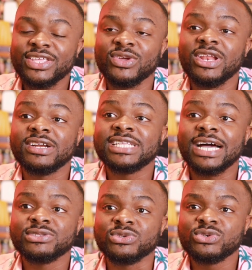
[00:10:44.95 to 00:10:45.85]
You learned
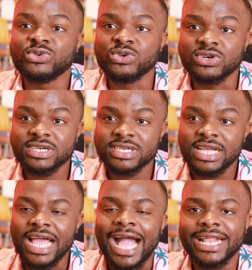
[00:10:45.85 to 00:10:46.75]
how to cook.
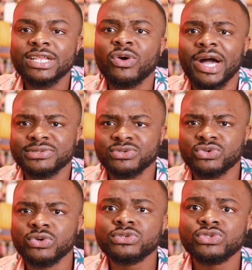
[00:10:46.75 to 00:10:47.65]
I didn't know how to
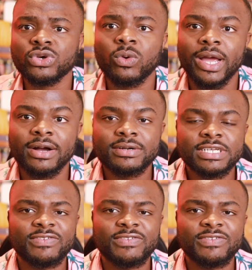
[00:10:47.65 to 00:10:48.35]
cook so well,